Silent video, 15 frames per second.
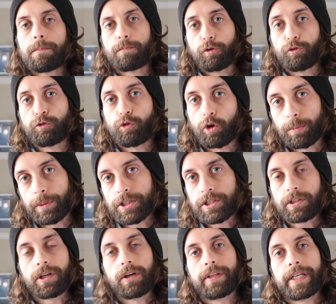performance
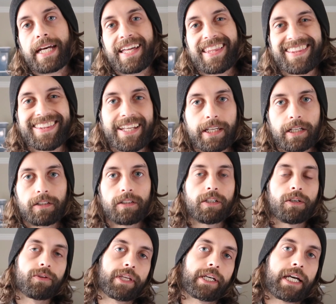clothing, athletic
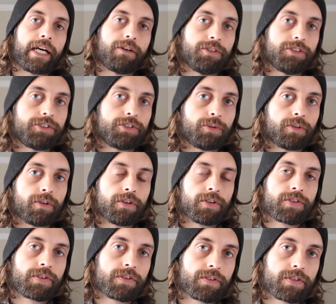clothing,
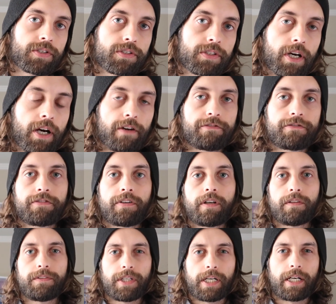outdoors stuff,
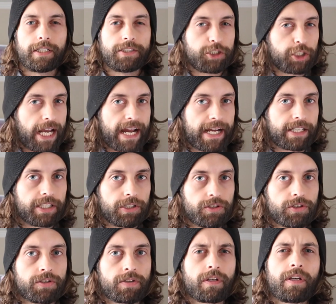uh,
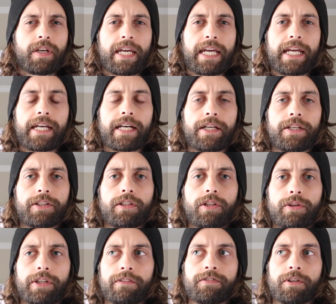jackets, and
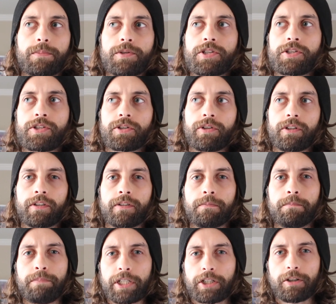clothing from
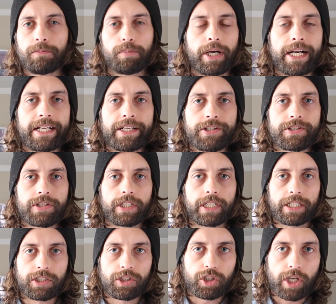certain bigger brands
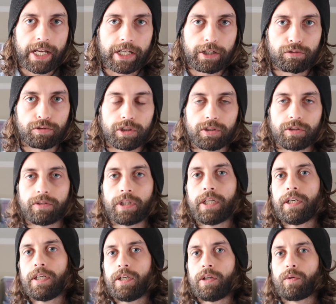like J. Crew
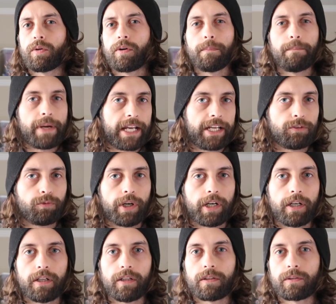or
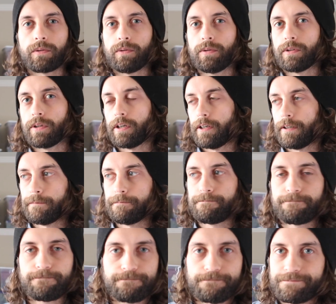Madewell or
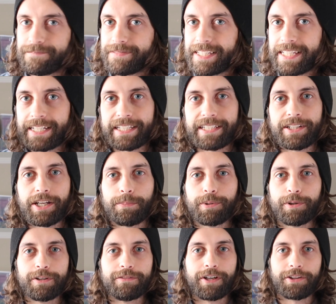any
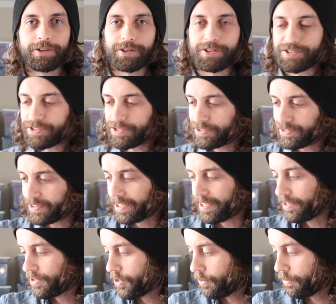number of others
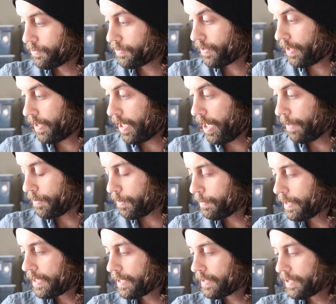that don't hop
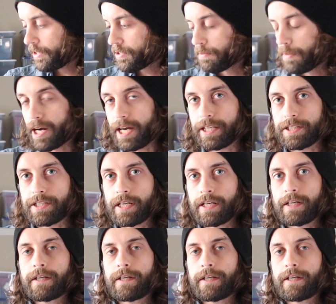immediately to mind.